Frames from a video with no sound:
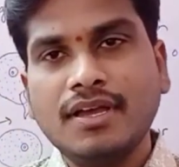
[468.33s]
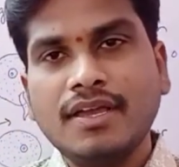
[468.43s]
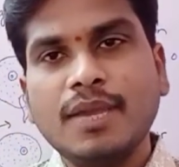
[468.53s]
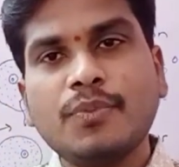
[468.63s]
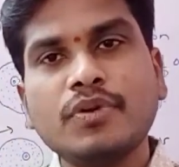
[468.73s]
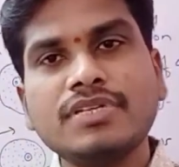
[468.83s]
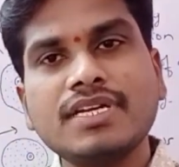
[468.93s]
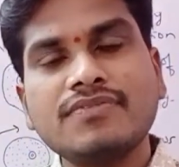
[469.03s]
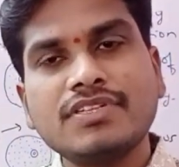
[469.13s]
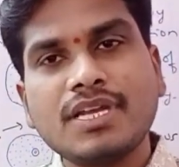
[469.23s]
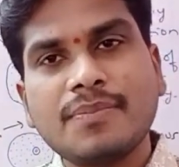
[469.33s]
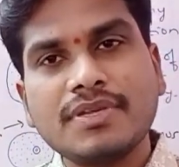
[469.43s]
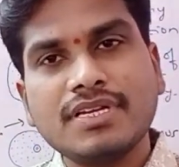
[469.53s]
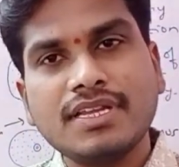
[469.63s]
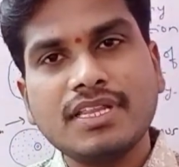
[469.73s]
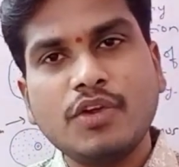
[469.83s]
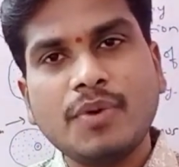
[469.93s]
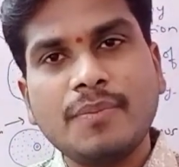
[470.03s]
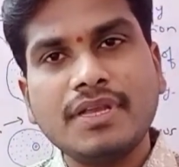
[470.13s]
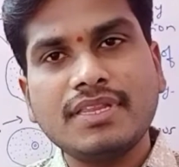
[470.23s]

Hypnozoites which are present in the human being,